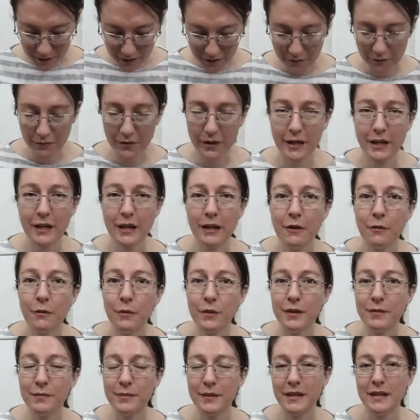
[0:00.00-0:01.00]
#3
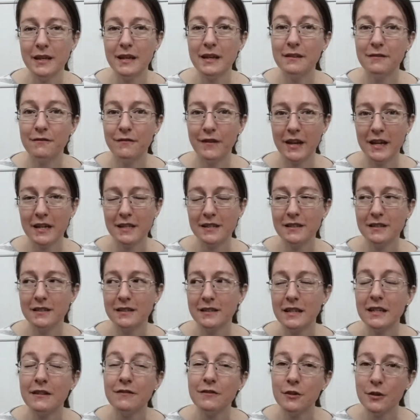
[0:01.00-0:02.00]
would be
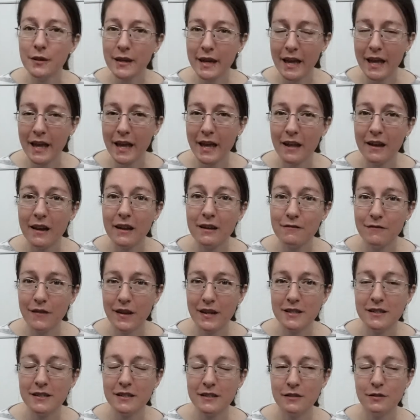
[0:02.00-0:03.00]
invest. If you can,
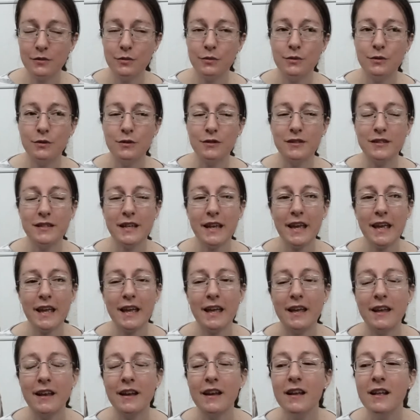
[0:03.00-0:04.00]
invest in tools.
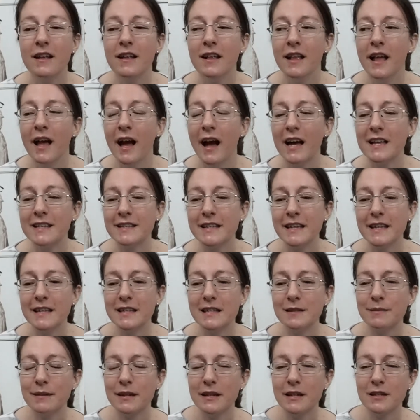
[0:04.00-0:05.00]
And I say
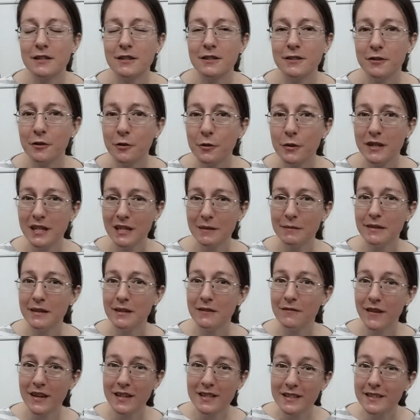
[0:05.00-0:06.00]
this because you're going to be
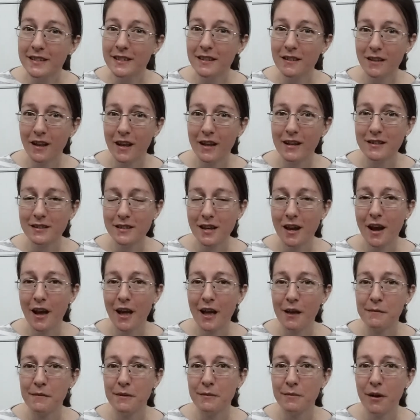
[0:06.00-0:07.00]
investing a lot of
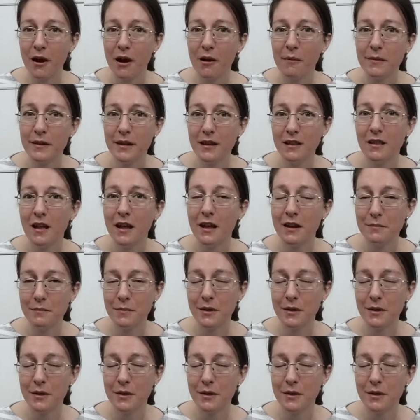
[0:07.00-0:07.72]
time and probably a lot of